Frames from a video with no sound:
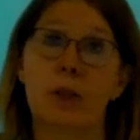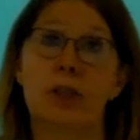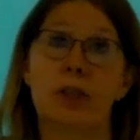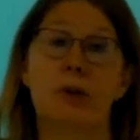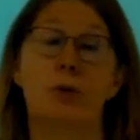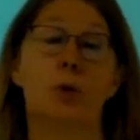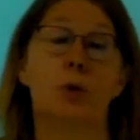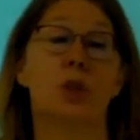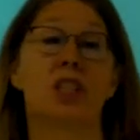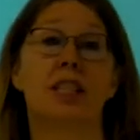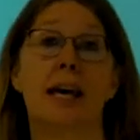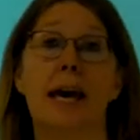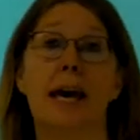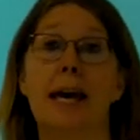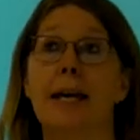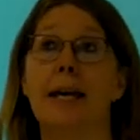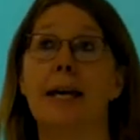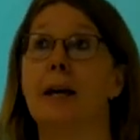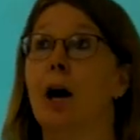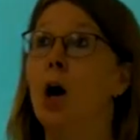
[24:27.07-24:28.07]
we would
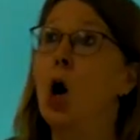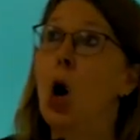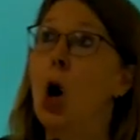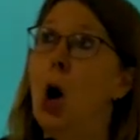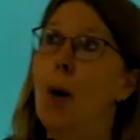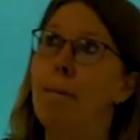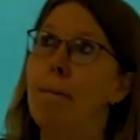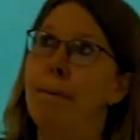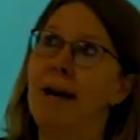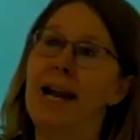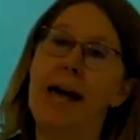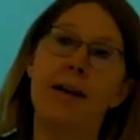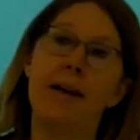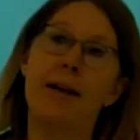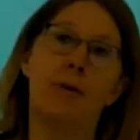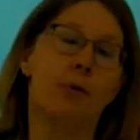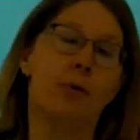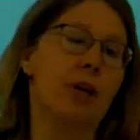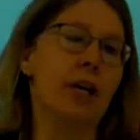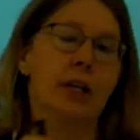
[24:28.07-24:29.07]
say a
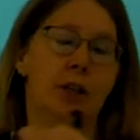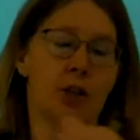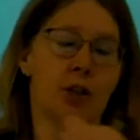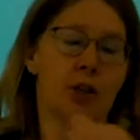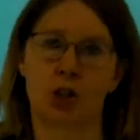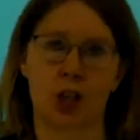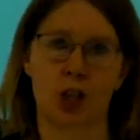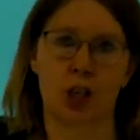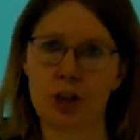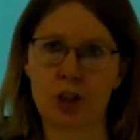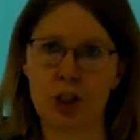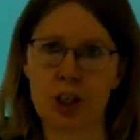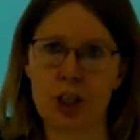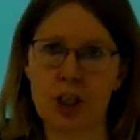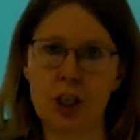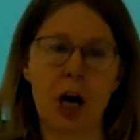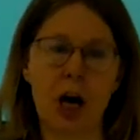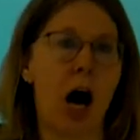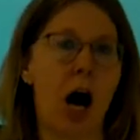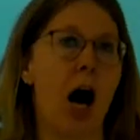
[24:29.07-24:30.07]
plenary
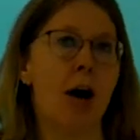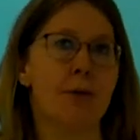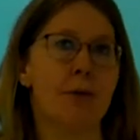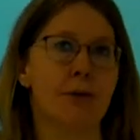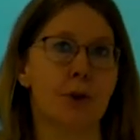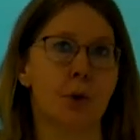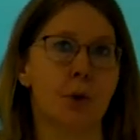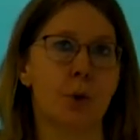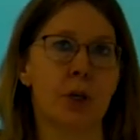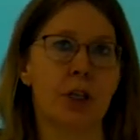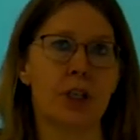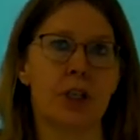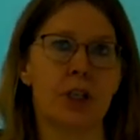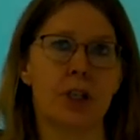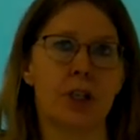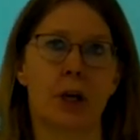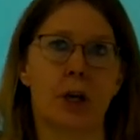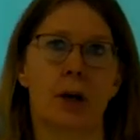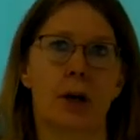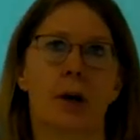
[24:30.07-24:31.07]
discussion
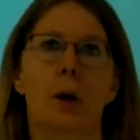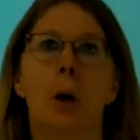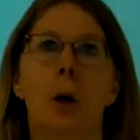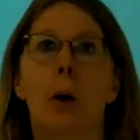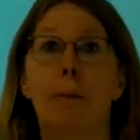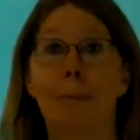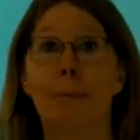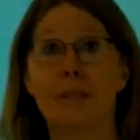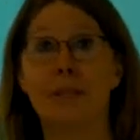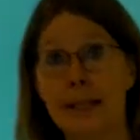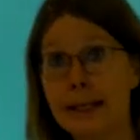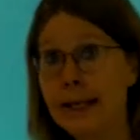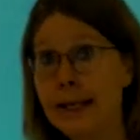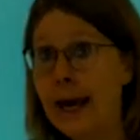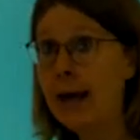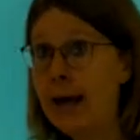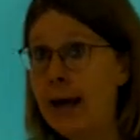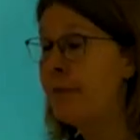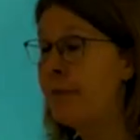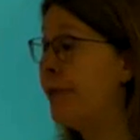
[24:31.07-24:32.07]
afterwards, but in
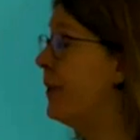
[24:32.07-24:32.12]
game